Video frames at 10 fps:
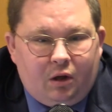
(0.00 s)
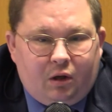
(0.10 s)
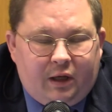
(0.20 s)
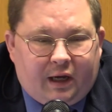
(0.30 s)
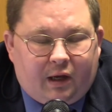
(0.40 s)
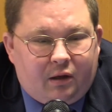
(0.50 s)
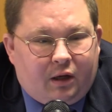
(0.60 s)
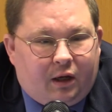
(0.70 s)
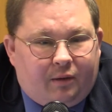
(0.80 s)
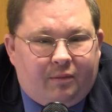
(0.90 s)
Yeah,
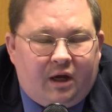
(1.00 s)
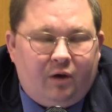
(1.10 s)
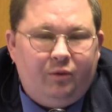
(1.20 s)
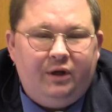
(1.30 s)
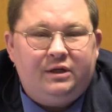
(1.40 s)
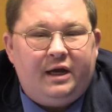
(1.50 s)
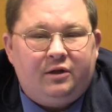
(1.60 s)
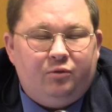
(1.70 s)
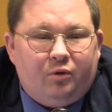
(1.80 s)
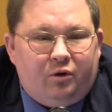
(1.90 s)
how we attack
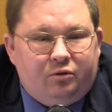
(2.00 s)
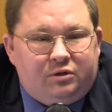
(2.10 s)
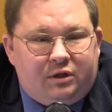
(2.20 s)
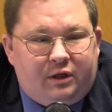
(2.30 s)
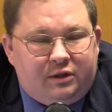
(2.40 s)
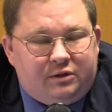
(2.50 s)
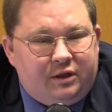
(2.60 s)
the roads is